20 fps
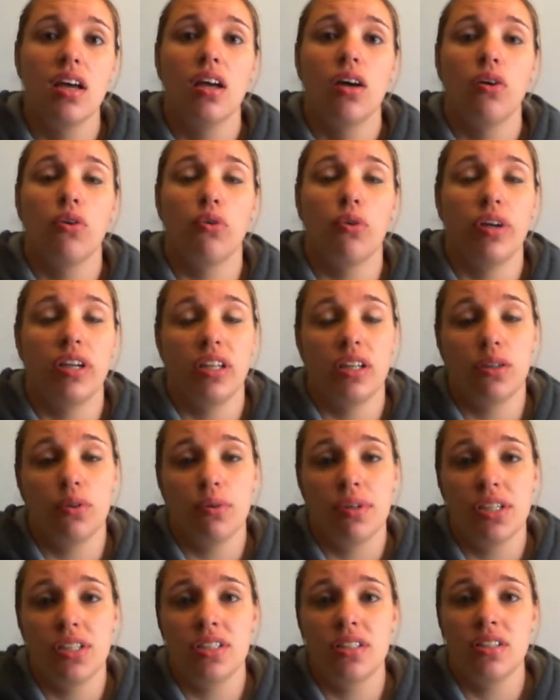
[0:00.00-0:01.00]
or any
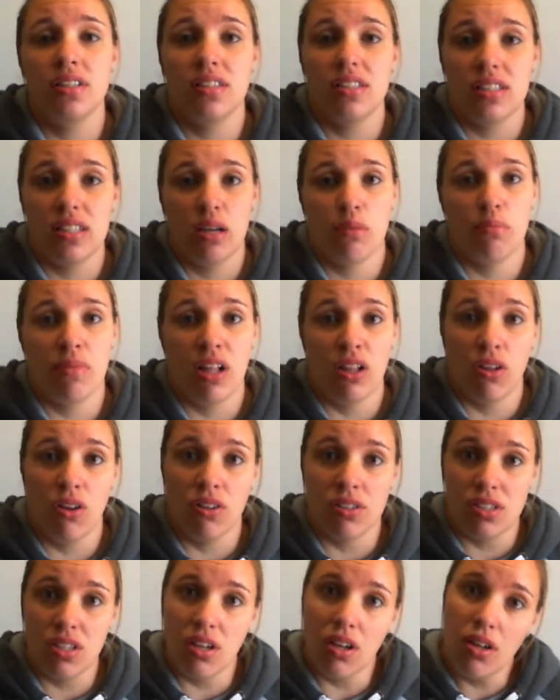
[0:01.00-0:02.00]
questions. Some I'll
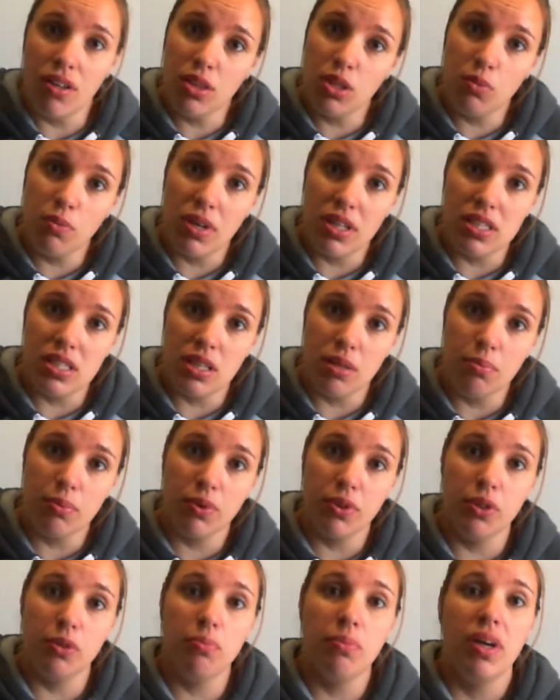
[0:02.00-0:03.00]
answer on the WhatsApp
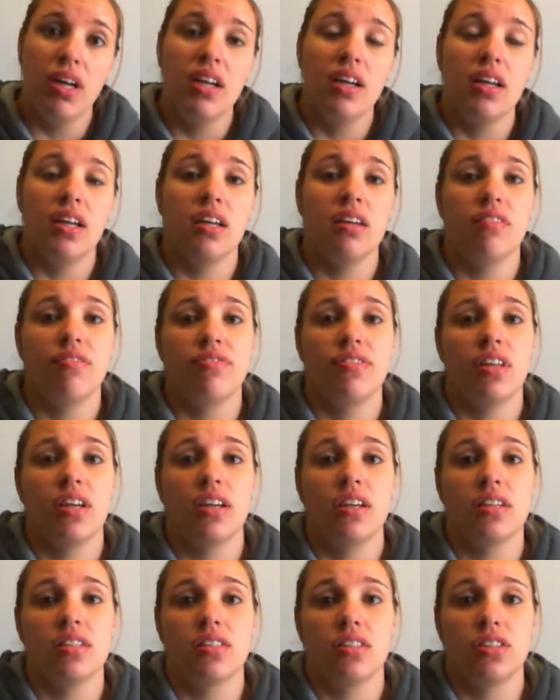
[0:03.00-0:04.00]
group. If there
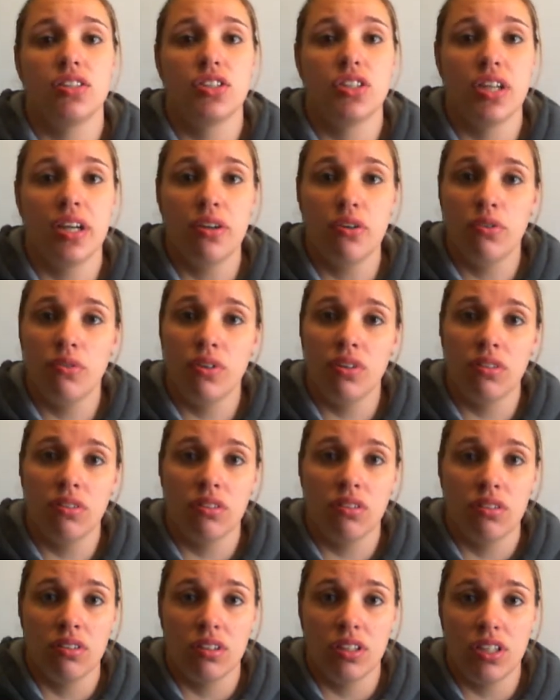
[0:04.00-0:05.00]
is a general
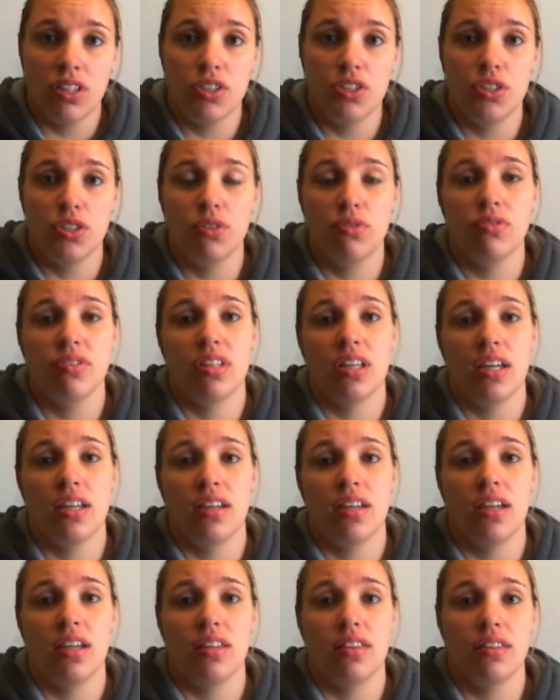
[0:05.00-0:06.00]
issue, then
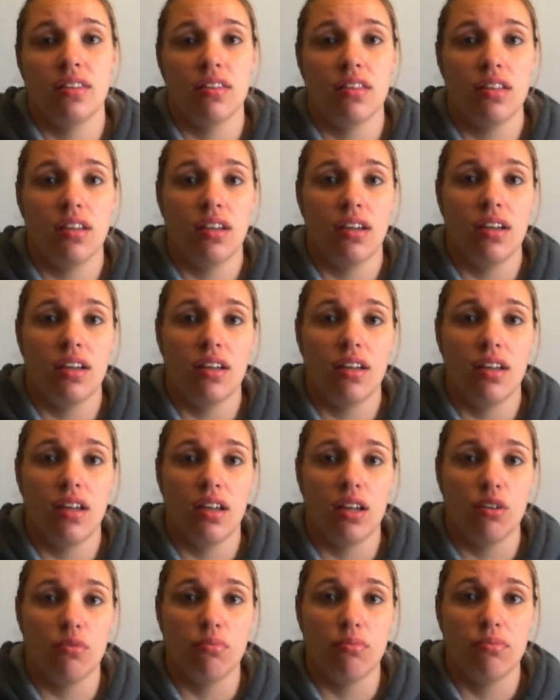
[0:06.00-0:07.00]
in the
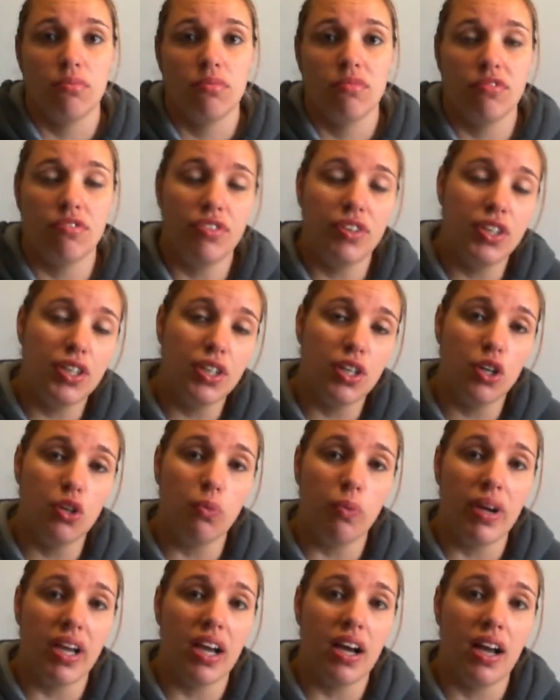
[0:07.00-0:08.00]
video
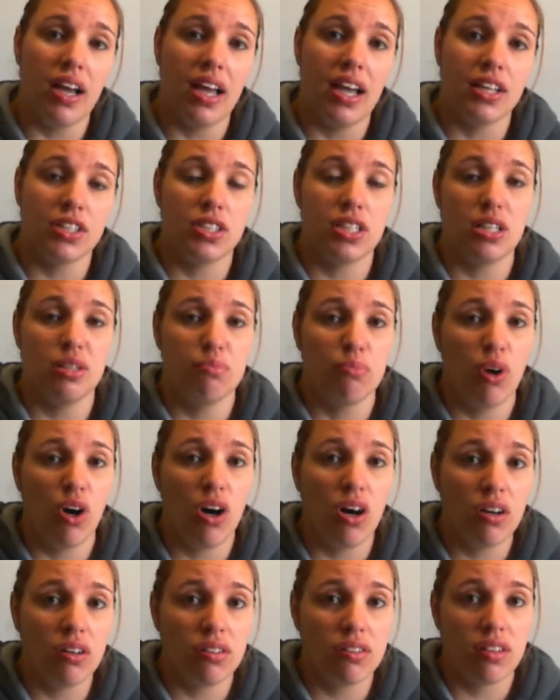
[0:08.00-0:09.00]
where I actually
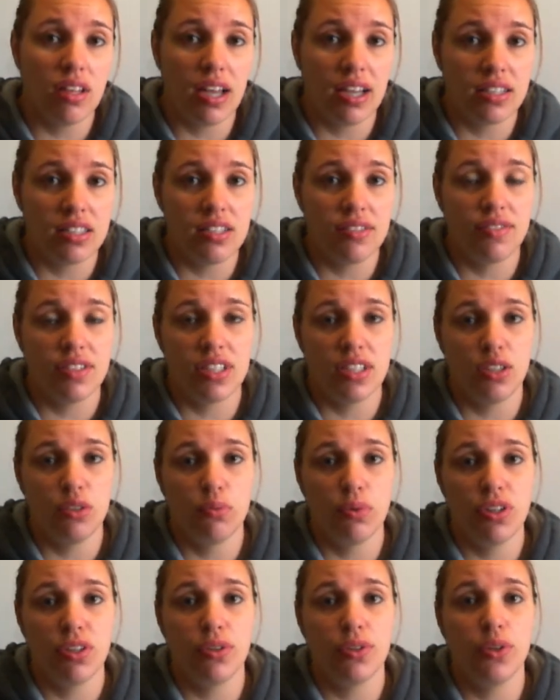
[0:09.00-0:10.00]
mark the activity
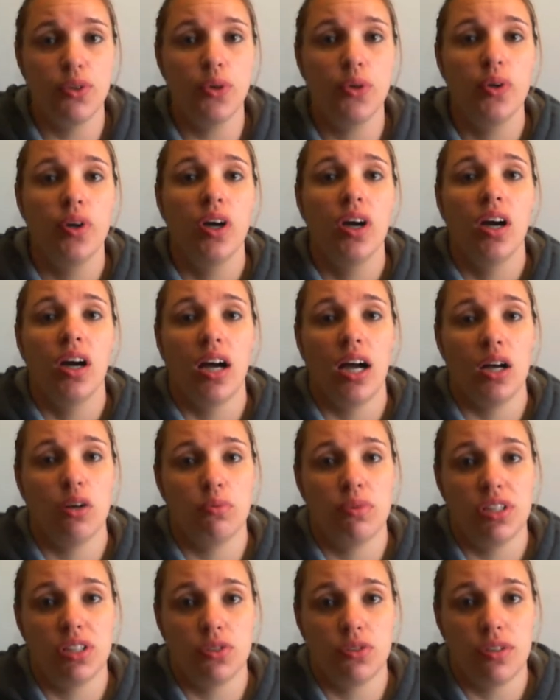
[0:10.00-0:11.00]
with you, I
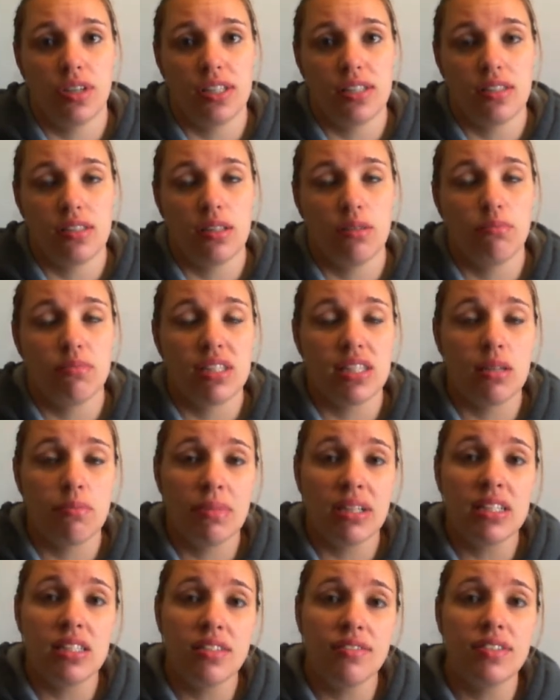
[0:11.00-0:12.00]
will address them. Some
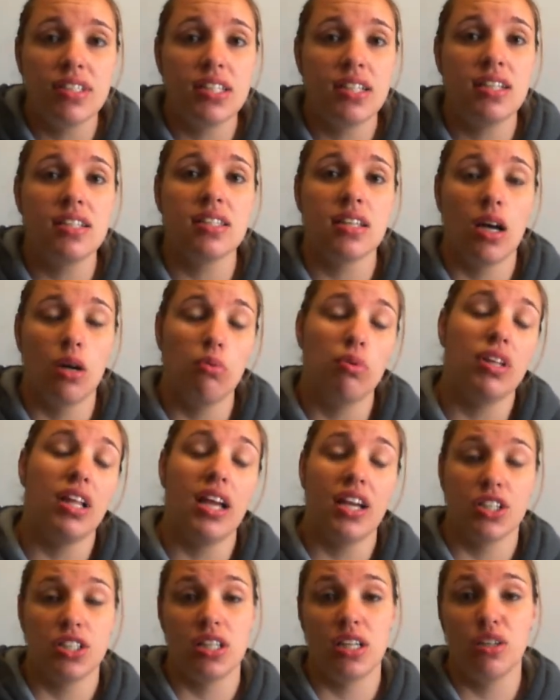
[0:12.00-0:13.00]
activities I will
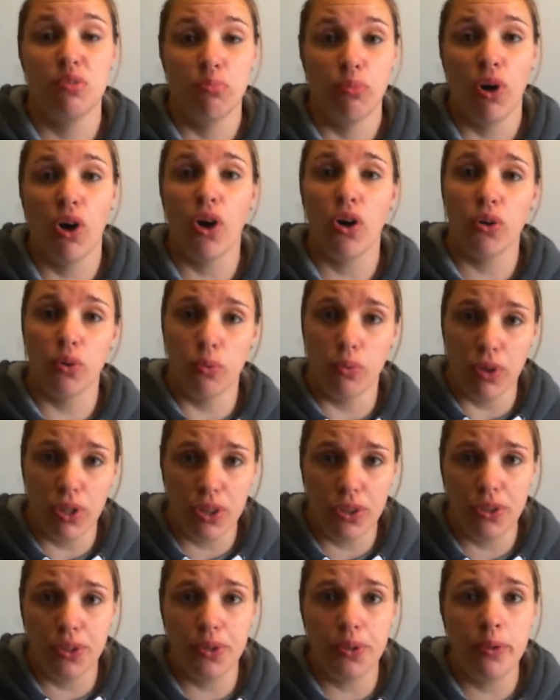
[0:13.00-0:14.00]
actually mark
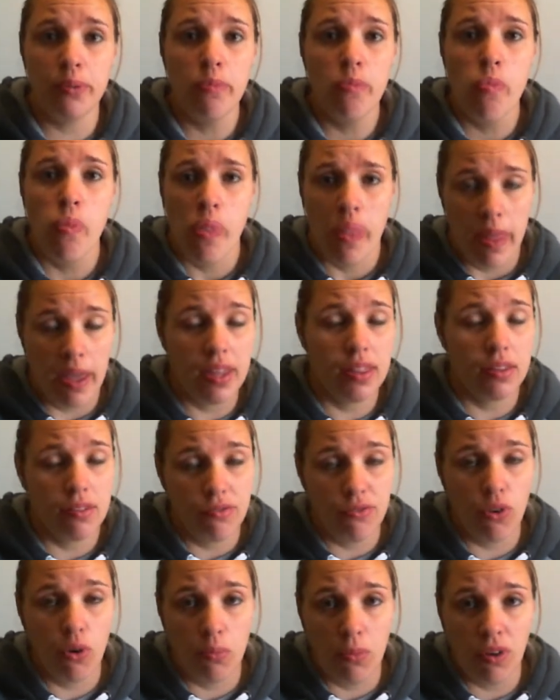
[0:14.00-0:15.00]
with you in the
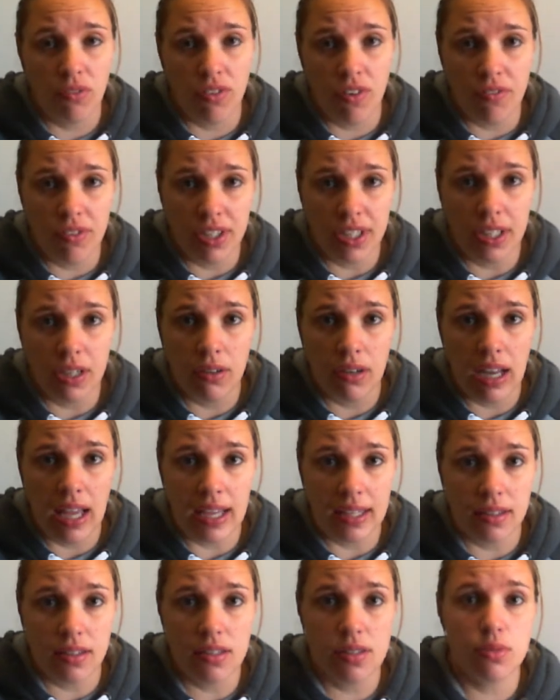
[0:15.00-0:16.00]
form of a video
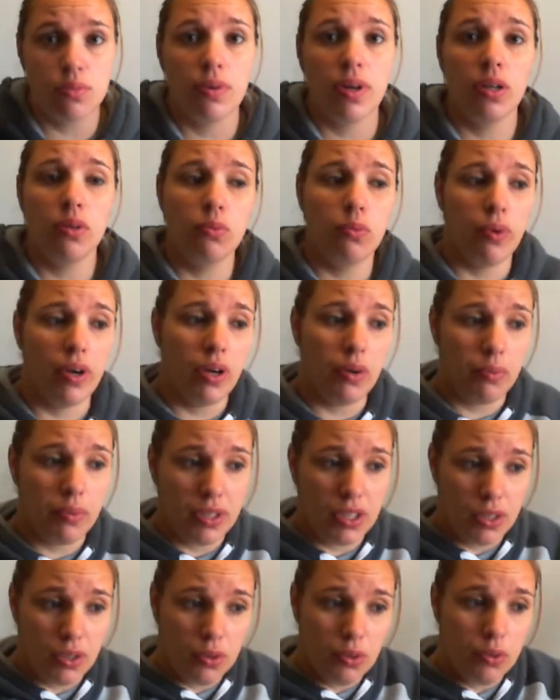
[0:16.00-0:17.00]
like this one, where
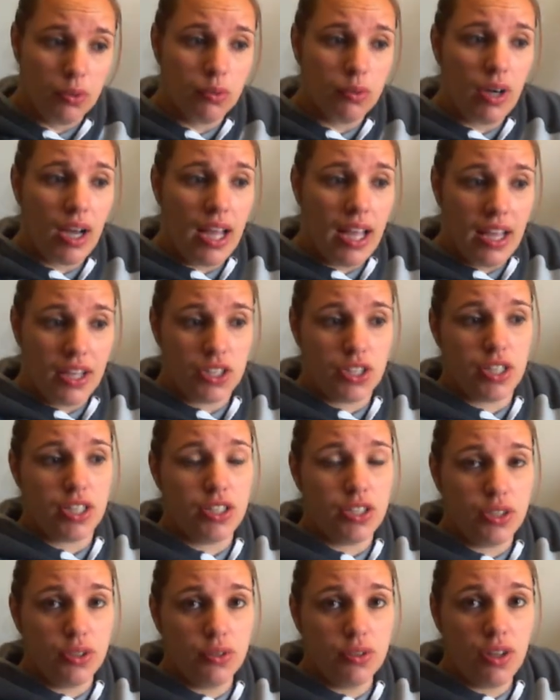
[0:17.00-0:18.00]
I actually
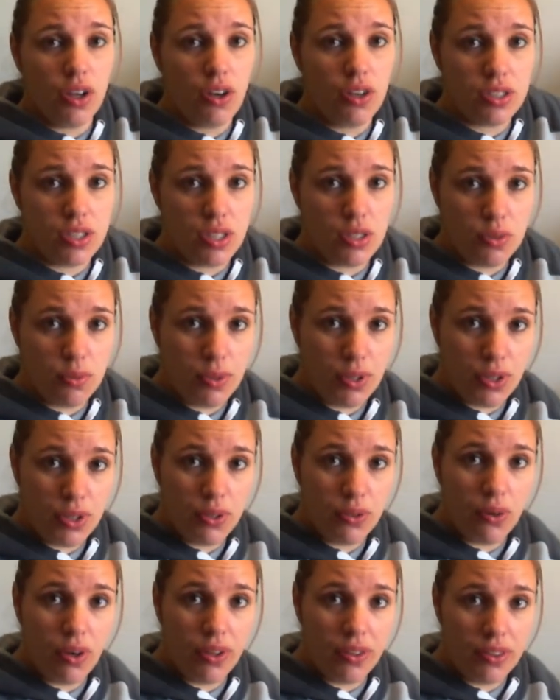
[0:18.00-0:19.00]
do the answers with
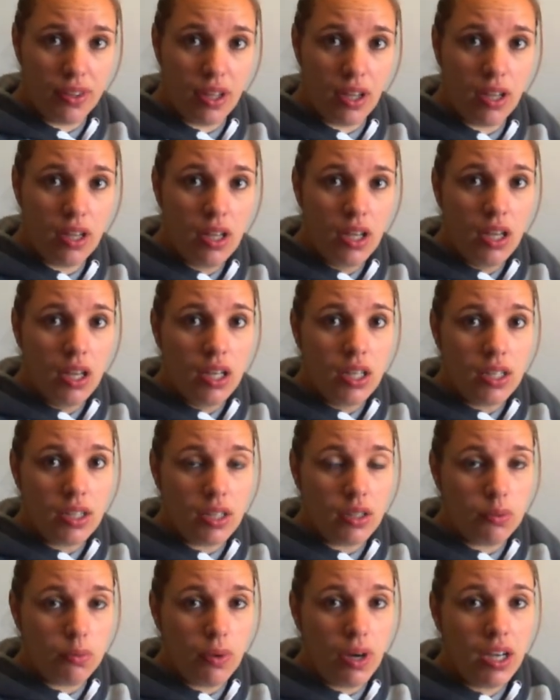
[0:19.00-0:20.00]
you on the
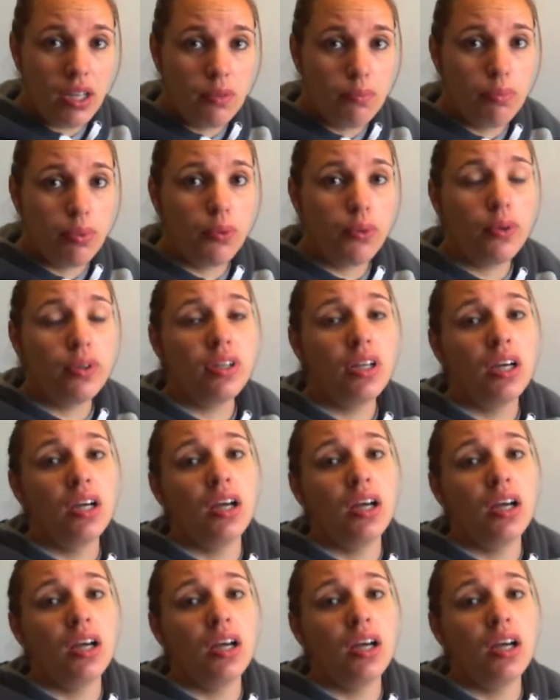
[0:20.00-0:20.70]
whiteboard.